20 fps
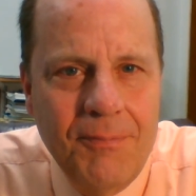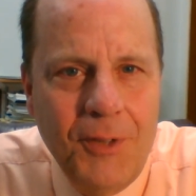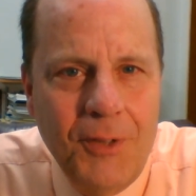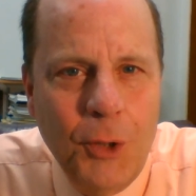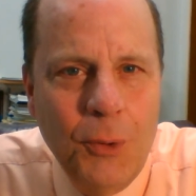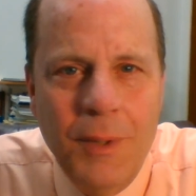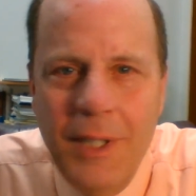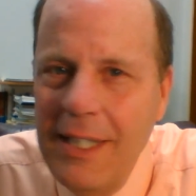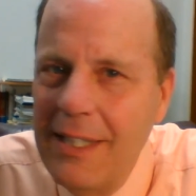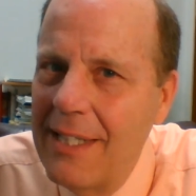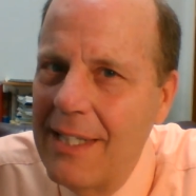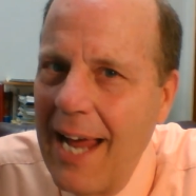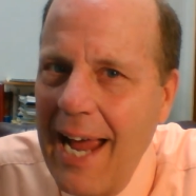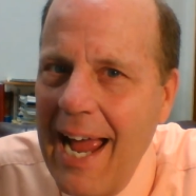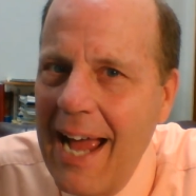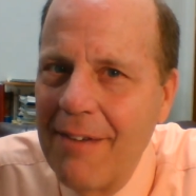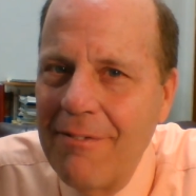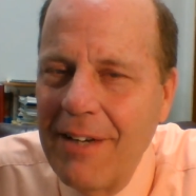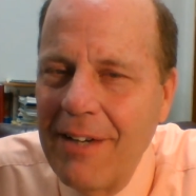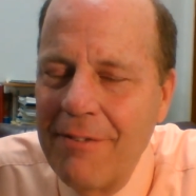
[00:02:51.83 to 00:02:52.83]
You need to
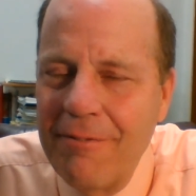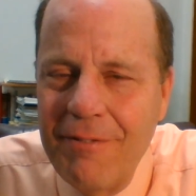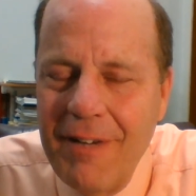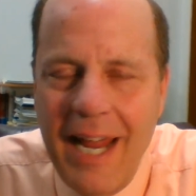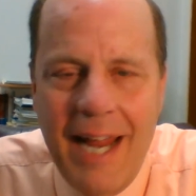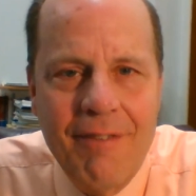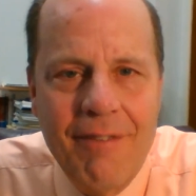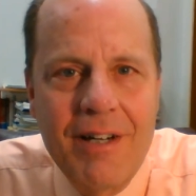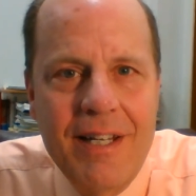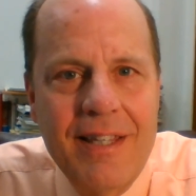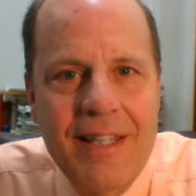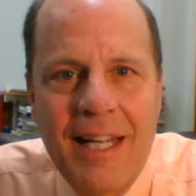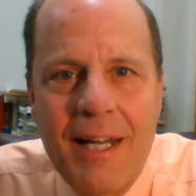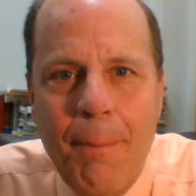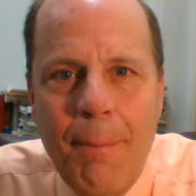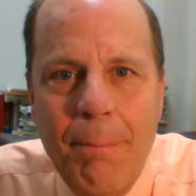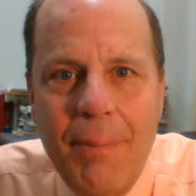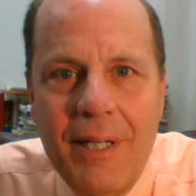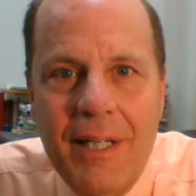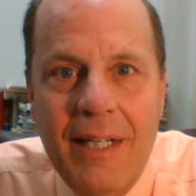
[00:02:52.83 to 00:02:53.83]
have, everything
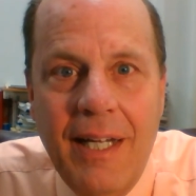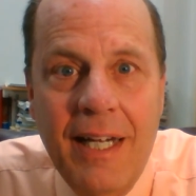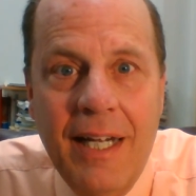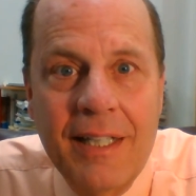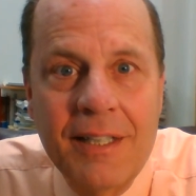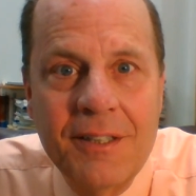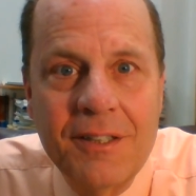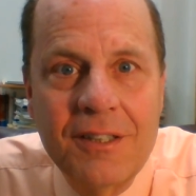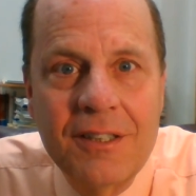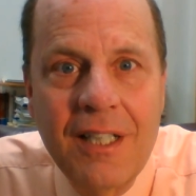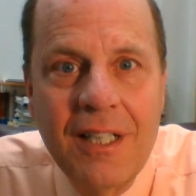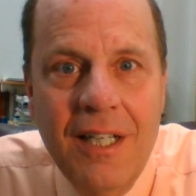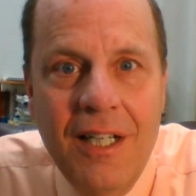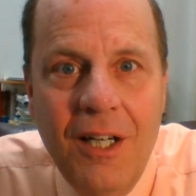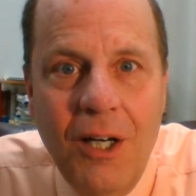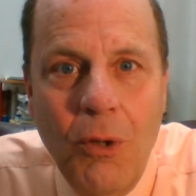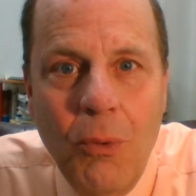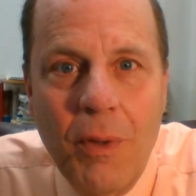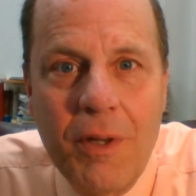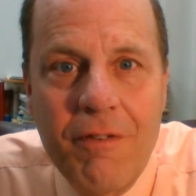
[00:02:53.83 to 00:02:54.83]
begins
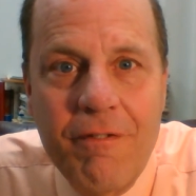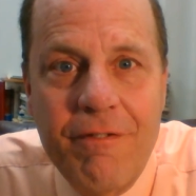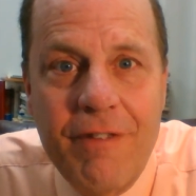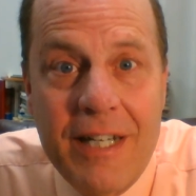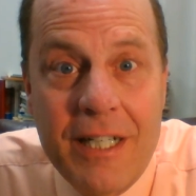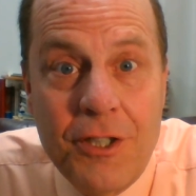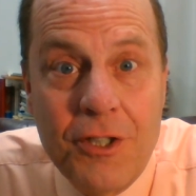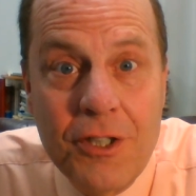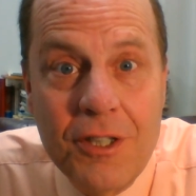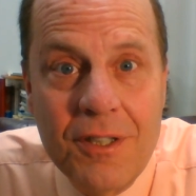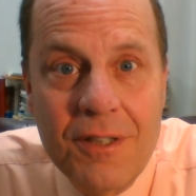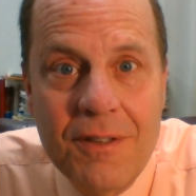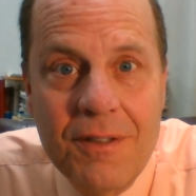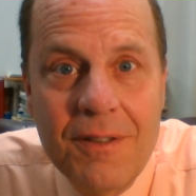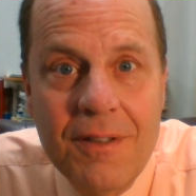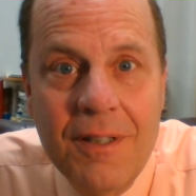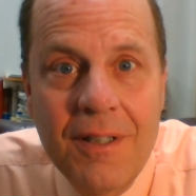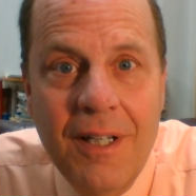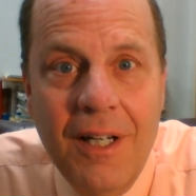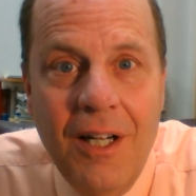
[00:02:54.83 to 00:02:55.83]
with vision.
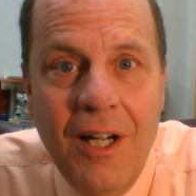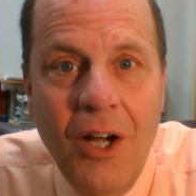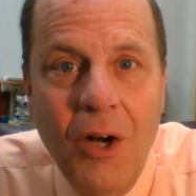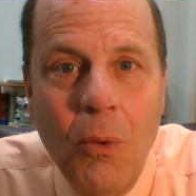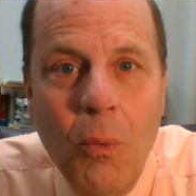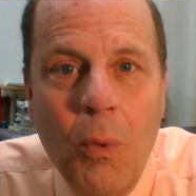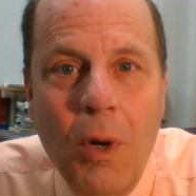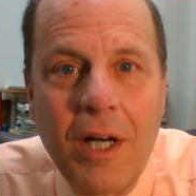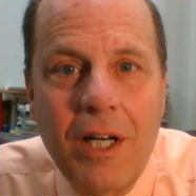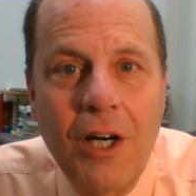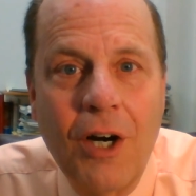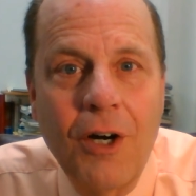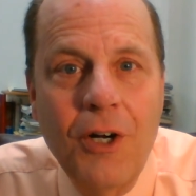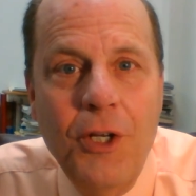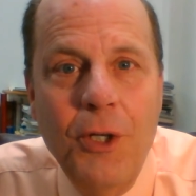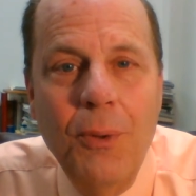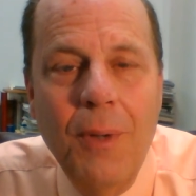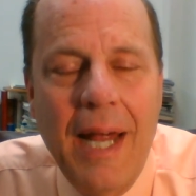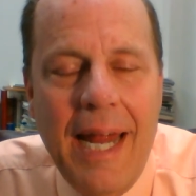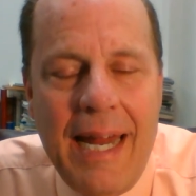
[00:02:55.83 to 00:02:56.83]
What are
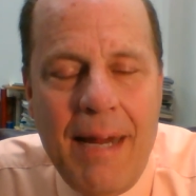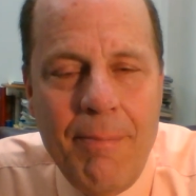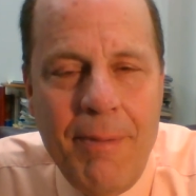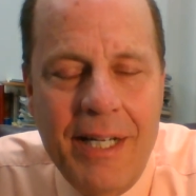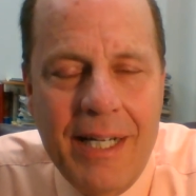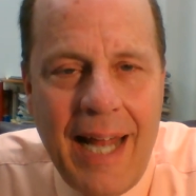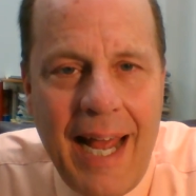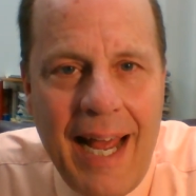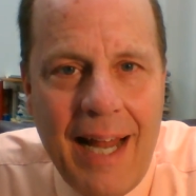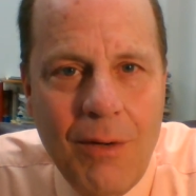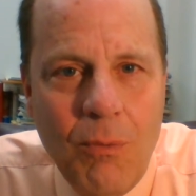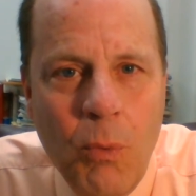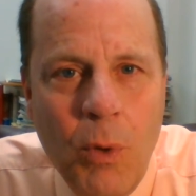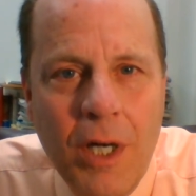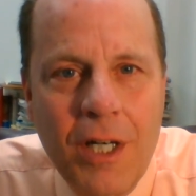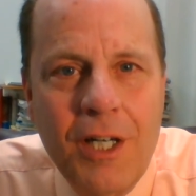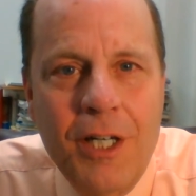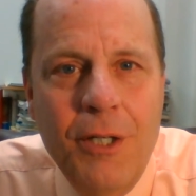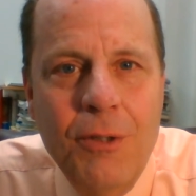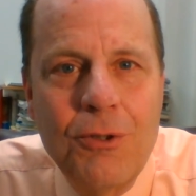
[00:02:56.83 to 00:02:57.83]
you aiming at?
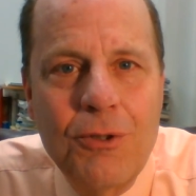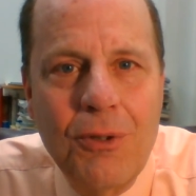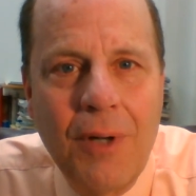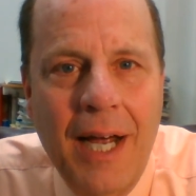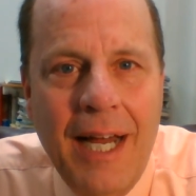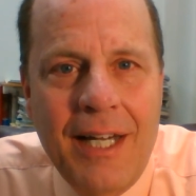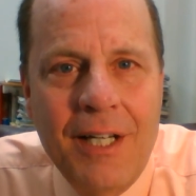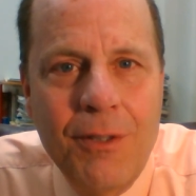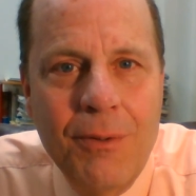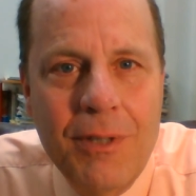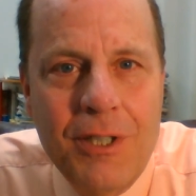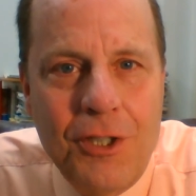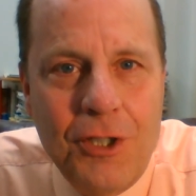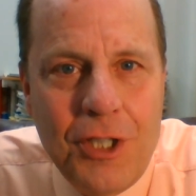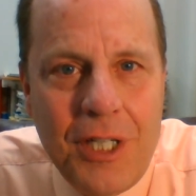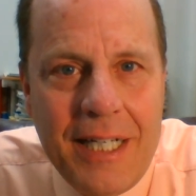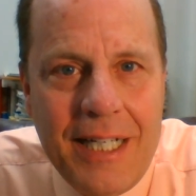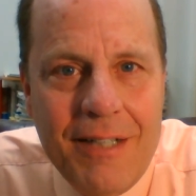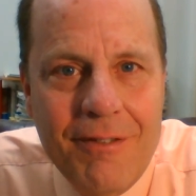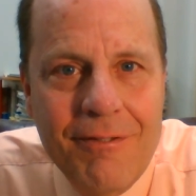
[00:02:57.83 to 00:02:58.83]
What are you trying to
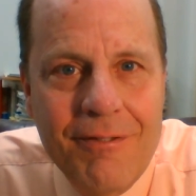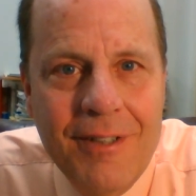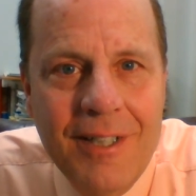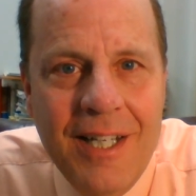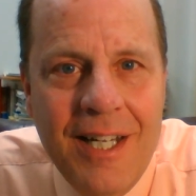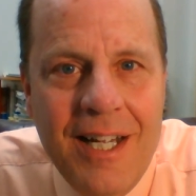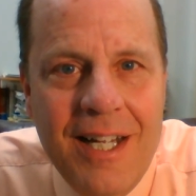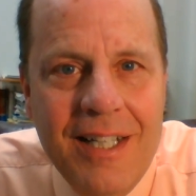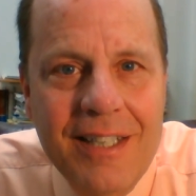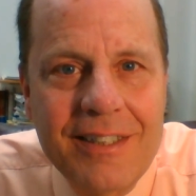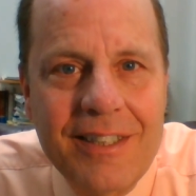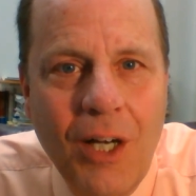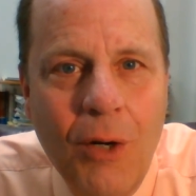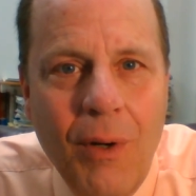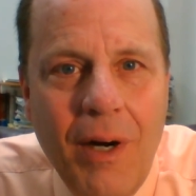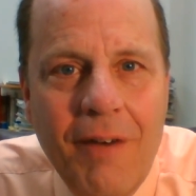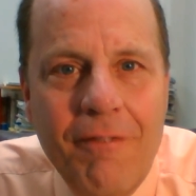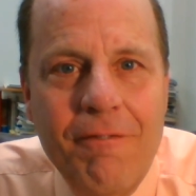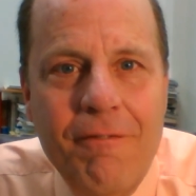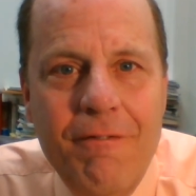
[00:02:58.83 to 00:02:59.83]
achieve? So
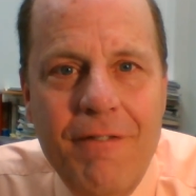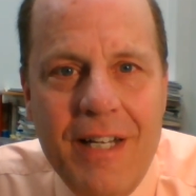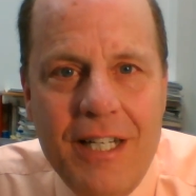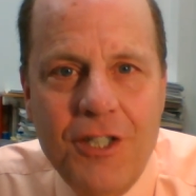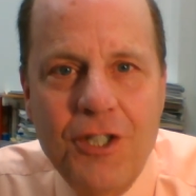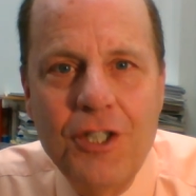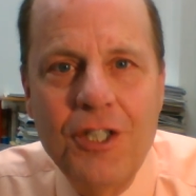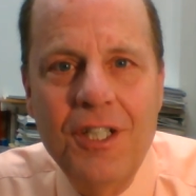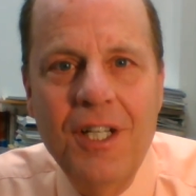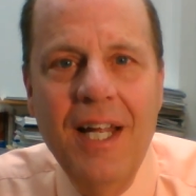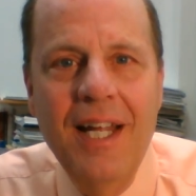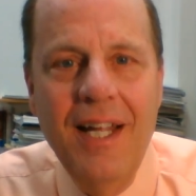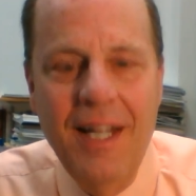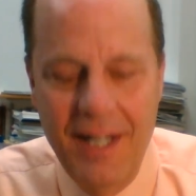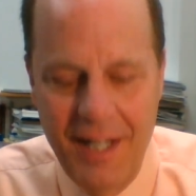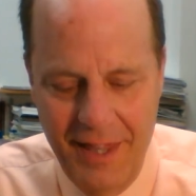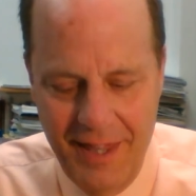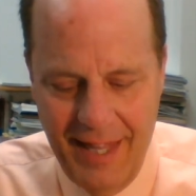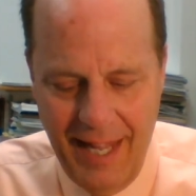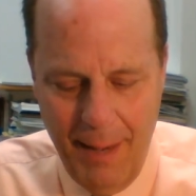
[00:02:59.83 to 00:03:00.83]
a vision
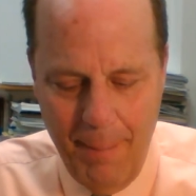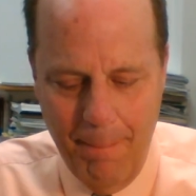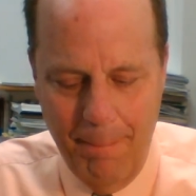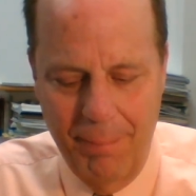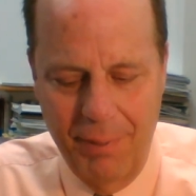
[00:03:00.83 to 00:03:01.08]
that